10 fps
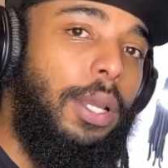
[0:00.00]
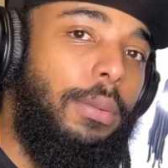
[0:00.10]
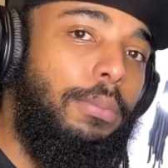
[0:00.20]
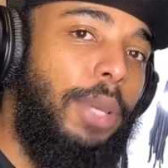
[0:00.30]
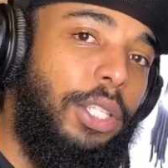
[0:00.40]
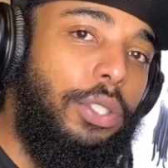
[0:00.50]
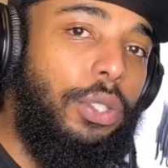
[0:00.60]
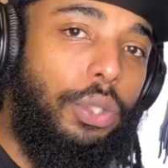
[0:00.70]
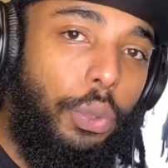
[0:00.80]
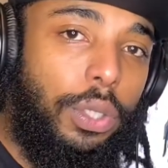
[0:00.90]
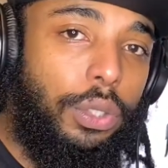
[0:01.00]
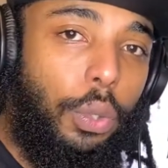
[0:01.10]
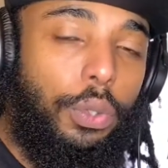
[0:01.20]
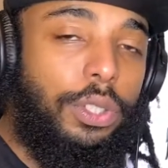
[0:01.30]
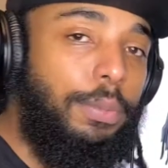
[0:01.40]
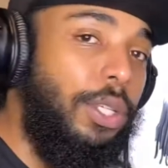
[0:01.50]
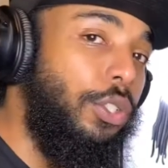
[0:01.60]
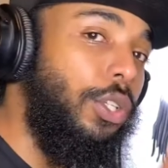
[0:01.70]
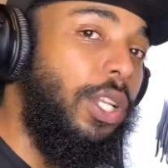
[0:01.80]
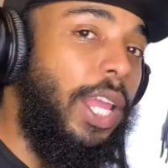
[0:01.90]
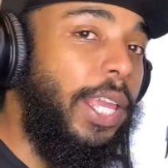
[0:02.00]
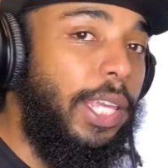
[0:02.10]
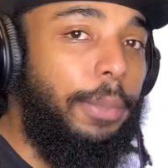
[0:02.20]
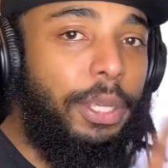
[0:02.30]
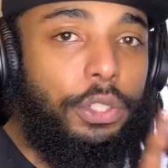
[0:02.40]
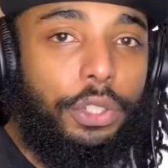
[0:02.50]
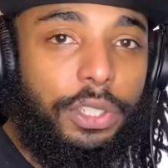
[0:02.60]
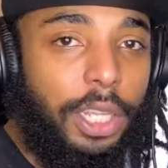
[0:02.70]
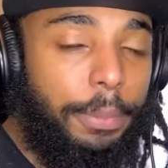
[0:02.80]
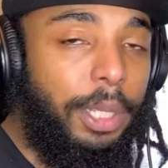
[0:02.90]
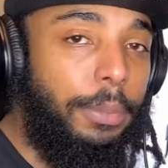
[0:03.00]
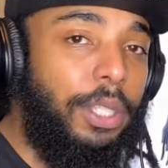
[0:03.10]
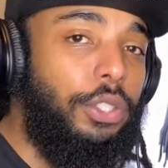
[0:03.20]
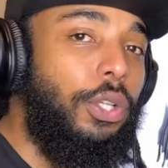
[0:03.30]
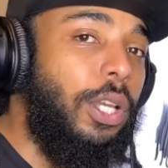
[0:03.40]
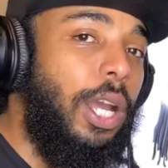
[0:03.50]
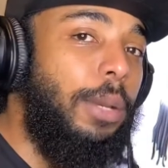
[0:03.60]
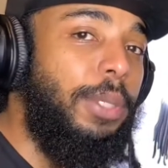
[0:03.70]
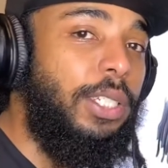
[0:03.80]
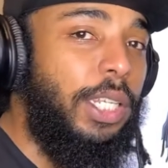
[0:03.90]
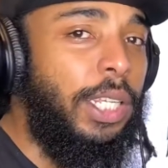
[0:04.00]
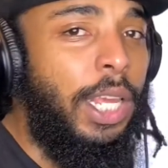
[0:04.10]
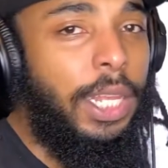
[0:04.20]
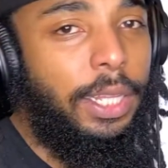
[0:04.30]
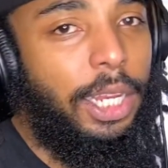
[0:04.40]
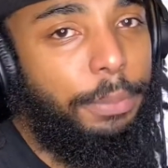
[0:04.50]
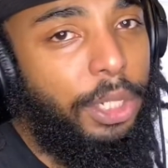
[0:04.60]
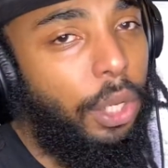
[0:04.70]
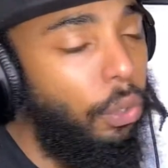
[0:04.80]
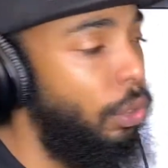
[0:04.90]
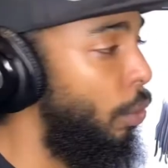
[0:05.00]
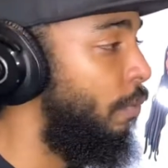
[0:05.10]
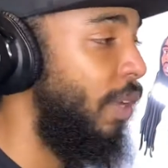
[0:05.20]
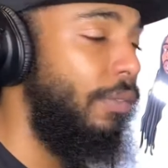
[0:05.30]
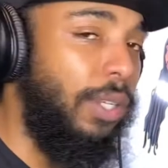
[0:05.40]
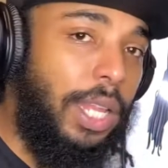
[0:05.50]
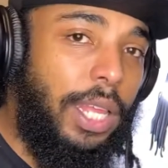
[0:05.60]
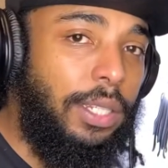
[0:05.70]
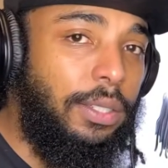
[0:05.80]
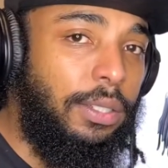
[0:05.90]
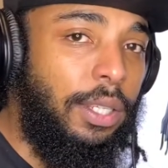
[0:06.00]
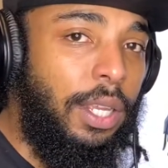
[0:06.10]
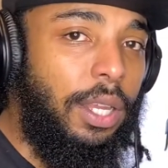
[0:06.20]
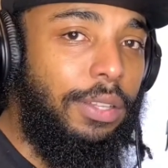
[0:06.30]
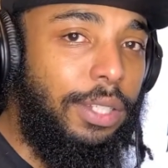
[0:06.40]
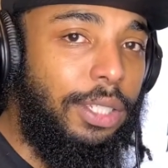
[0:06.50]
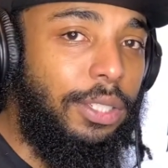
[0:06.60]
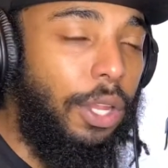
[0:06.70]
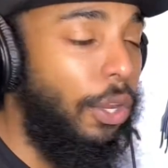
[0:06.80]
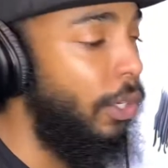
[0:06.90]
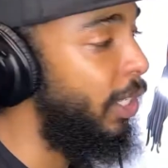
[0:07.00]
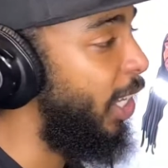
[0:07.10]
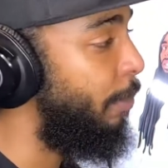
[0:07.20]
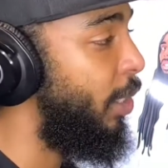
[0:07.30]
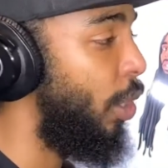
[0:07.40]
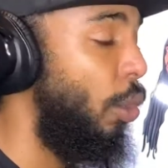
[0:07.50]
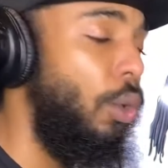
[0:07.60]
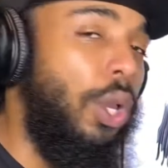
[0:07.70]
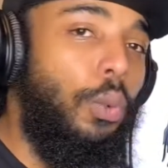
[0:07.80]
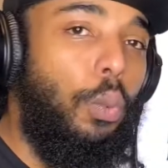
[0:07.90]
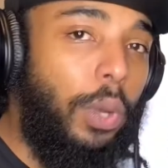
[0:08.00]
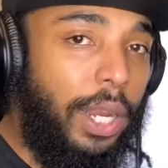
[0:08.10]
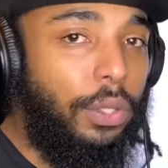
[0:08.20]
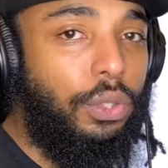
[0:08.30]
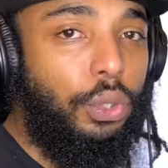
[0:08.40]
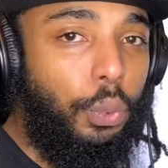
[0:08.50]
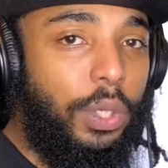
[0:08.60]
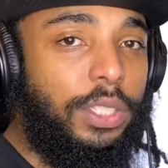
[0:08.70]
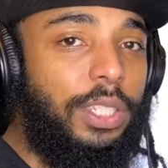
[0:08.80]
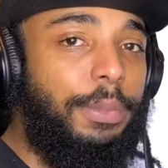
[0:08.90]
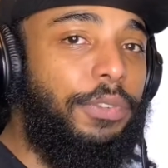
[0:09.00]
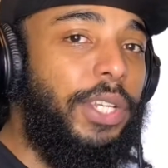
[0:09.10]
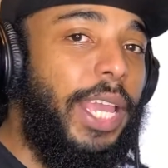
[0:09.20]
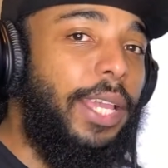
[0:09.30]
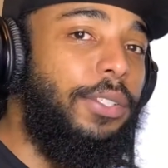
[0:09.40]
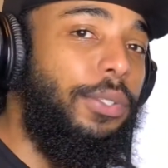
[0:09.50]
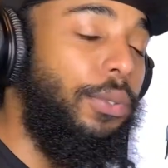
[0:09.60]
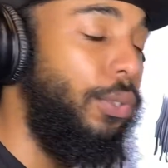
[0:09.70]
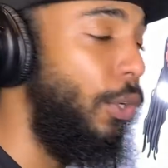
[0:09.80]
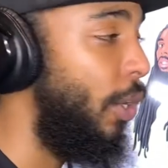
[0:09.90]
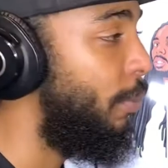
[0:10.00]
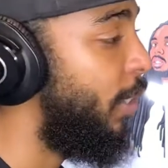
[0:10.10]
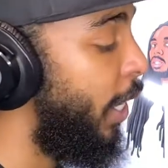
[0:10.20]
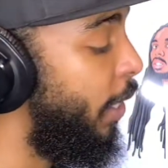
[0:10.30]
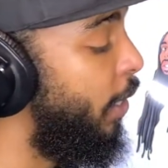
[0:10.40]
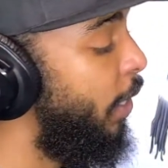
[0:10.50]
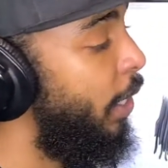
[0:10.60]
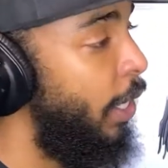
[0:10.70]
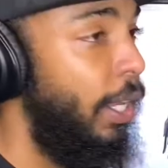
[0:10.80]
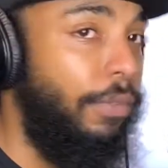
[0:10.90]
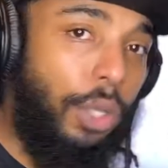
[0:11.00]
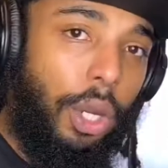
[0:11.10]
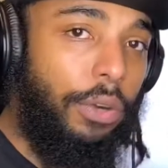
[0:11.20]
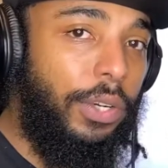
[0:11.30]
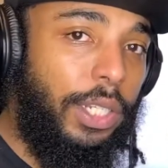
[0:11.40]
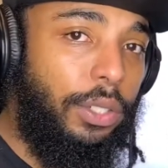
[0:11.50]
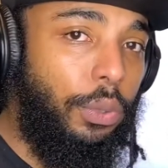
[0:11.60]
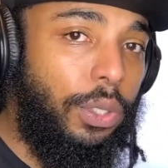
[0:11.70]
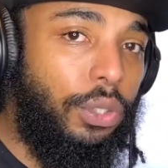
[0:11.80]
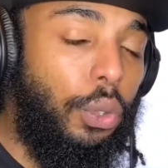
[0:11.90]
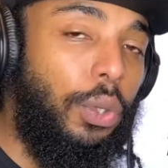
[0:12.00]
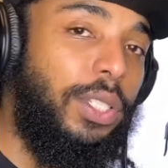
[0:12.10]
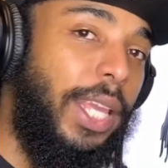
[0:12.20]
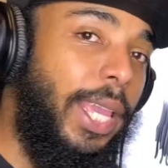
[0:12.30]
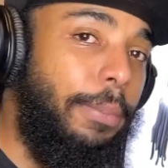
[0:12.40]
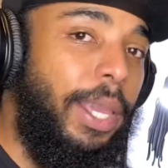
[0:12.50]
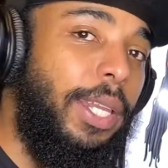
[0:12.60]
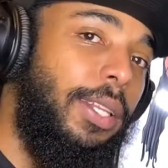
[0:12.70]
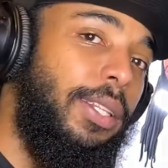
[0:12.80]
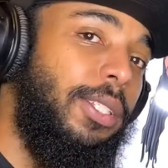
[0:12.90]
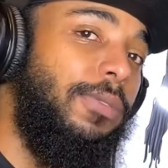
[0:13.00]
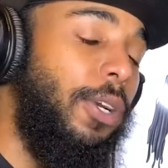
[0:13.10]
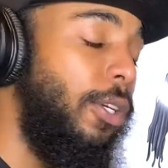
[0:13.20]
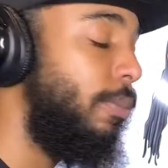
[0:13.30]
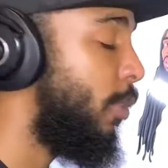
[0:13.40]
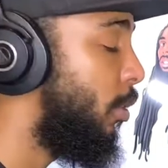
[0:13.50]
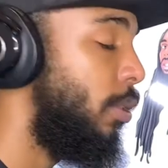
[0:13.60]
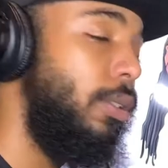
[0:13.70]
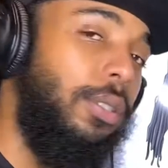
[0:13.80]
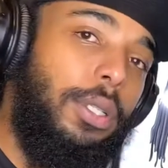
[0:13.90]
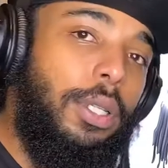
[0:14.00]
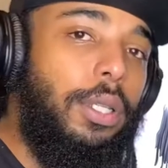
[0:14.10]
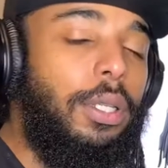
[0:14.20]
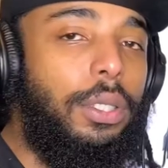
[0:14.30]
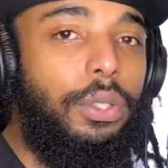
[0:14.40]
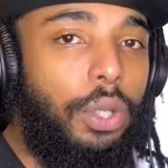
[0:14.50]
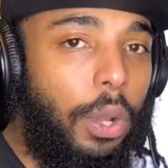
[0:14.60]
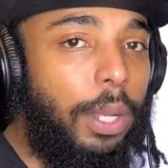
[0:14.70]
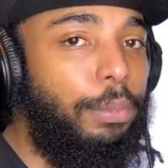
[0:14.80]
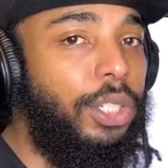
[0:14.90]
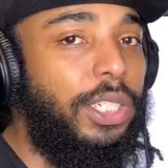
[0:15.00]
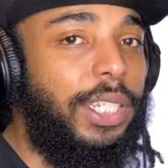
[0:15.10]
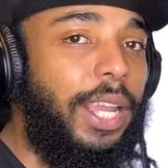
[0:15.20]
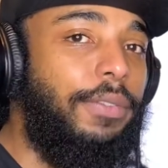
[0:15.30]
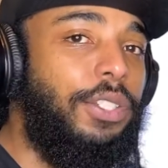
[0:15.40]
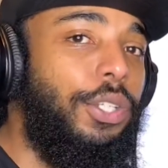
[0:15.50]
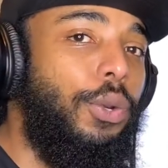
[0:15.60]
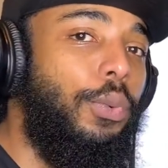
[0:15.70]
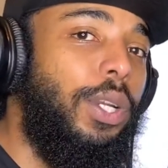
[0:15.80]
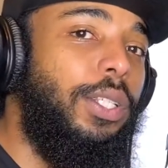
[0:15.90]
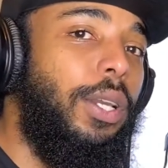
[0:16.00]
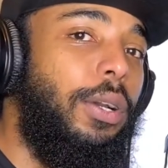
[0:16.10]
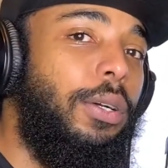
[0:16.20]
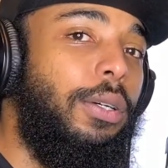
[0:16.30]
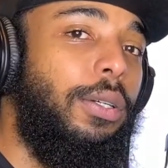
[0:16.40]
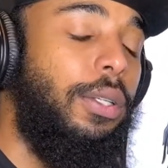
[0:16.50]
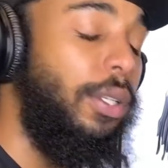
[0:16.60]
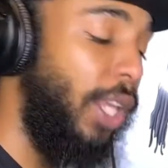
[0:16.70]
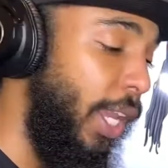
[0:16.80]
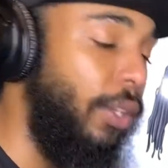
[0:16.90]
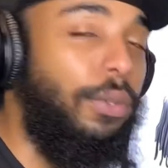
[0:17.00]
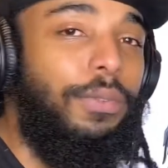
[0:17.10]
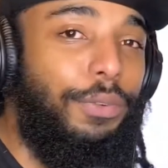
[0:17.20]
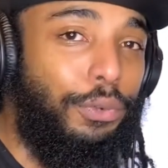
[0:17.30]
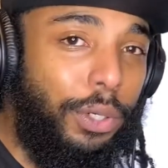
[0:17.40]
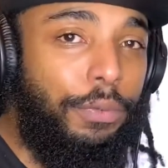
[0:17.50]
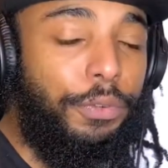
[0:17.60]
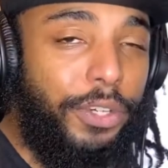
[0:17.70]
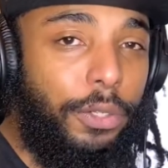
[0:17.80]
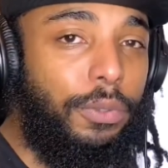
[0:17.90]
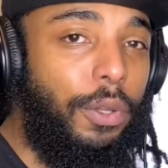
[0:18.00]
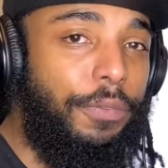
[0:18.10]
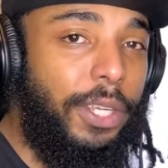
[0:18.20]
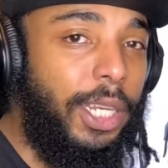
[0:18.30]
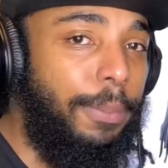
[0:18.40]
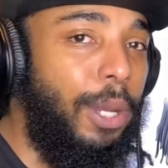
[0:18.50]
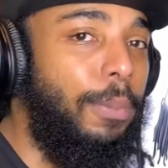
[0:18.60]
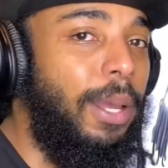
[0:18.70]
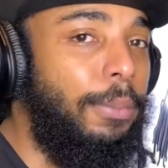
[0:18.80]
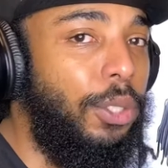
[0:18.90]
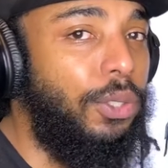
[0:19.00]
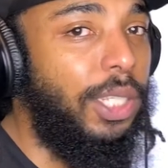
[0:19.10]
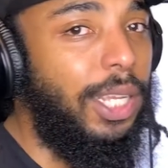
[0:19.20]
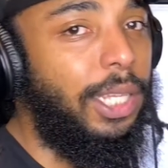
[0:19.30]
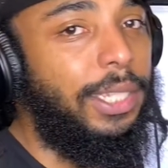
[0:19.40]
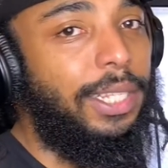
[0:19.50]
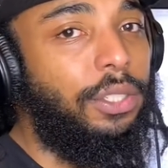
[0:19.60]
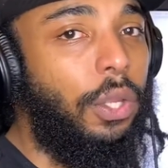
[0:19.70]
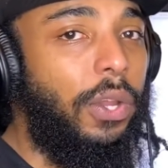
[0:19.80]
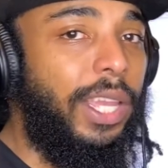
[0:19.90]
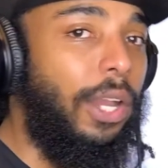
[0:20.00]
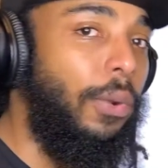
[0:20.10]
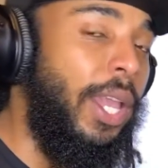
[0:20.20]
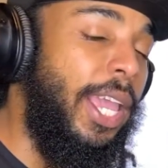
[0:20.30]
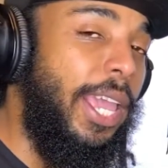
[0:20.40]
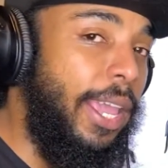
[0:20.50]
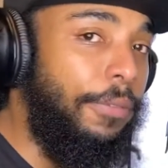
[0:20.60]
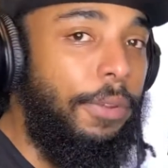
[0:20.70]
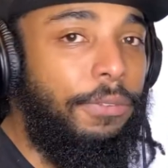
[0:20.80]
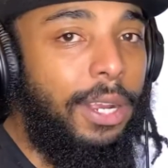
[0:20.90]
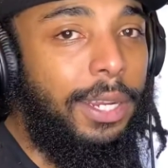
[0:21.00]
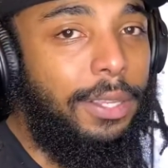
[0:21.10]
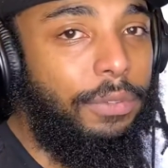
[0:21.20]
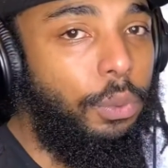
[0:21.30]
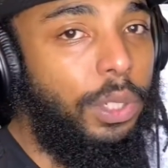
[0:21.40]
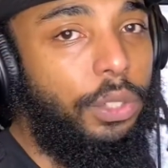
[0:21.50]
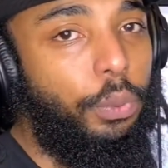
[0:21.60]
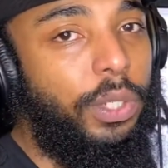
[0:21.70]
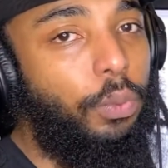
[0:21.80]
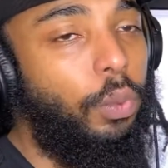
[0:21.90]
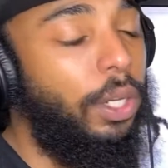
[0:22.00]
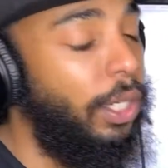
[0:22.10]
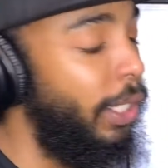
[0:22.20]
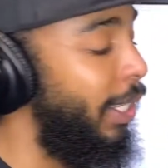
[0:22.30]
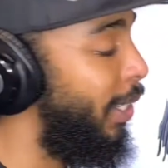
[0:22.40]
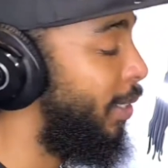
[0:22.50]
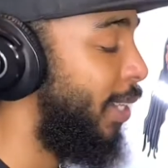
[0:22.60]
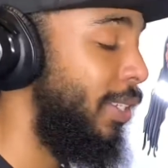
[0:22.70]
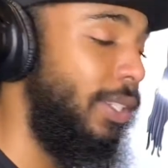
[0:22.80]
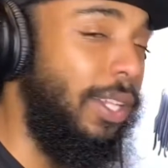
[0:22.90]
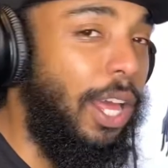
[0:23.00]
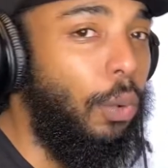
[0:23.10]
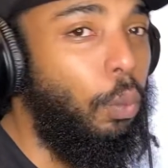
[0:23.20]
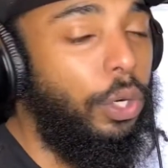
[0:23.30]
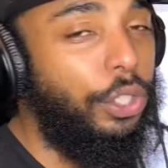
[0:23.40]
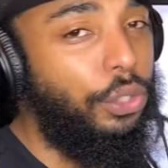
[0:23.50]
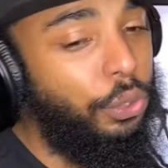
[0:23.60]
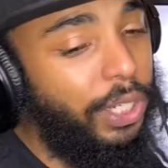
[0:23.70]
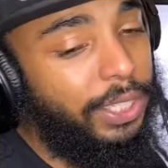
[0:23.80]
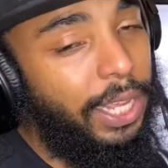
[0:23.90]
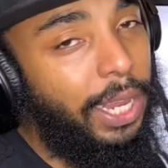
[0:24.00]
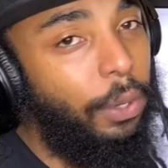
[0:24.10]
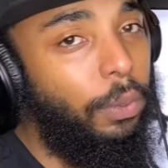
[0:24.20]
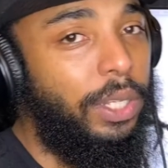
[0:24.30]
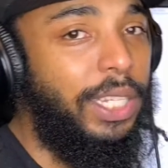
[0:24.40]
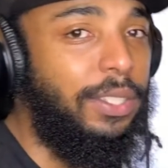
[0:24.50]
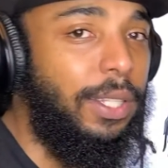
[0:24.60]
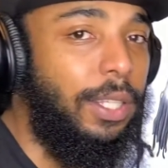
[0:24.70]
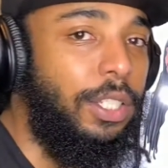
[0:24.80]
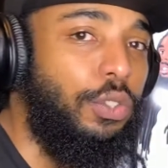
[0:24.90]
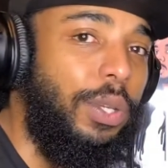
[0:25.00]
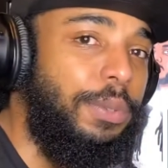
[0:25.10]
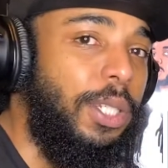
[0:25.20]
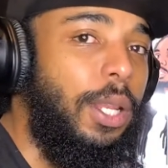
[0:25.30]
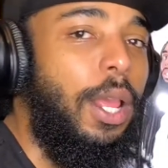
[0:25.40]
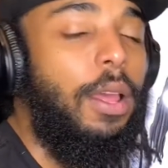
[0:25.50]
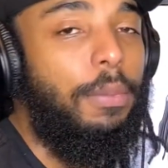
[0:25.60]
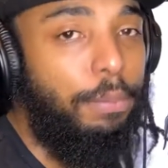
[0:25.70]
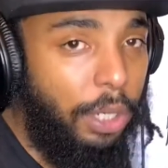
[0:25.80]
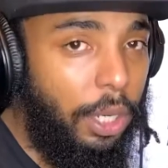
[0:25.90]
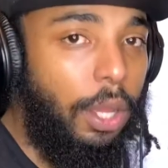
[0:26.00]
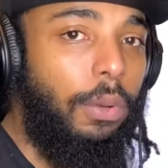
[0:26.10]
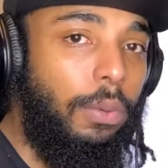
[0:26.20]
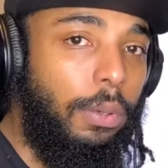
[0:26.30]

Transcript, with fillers: make sure you're doing your chores. Make sure you're liking, make sure you're subbing, make sure you're commenting, letting me know your favorite lines of this song, letting me know what else you want to see me react to. You know what I'm saying? If you're already doing your chores and making it this far, you know I appreciate every single one of y'all. Thank you. For real, for real. Don't forget about my music. I got that song out every Friday of 2021. Again, it takes a lot of work, so check that out. Links in the description below.